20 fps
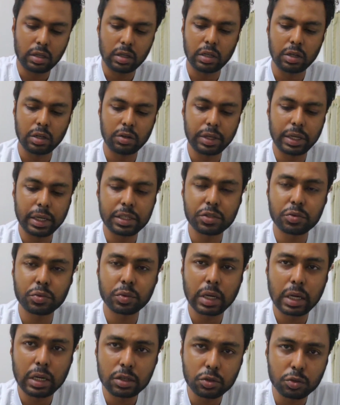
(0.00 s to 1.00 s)
Now next
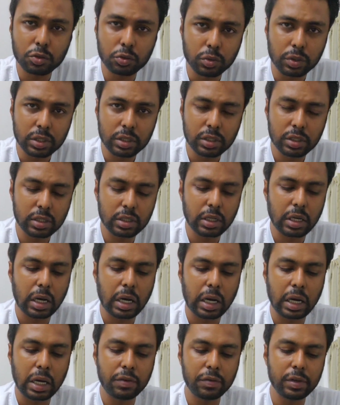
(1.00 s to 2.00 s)
what I'll do is,
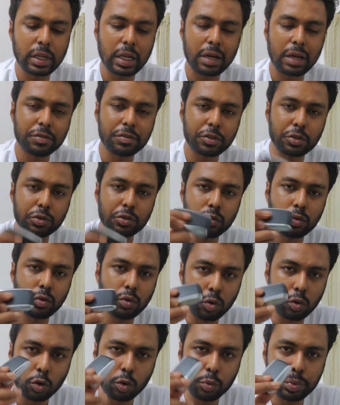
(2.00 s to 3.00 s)
I will have to
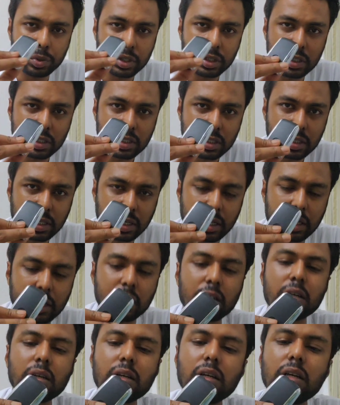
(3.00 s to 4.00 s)
open this key.
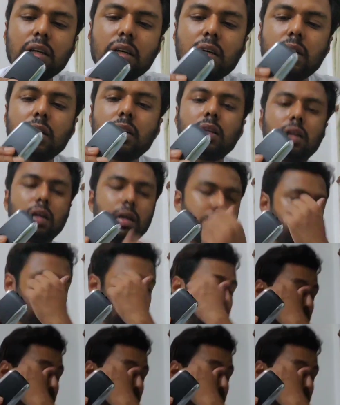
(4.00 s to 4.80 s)
Now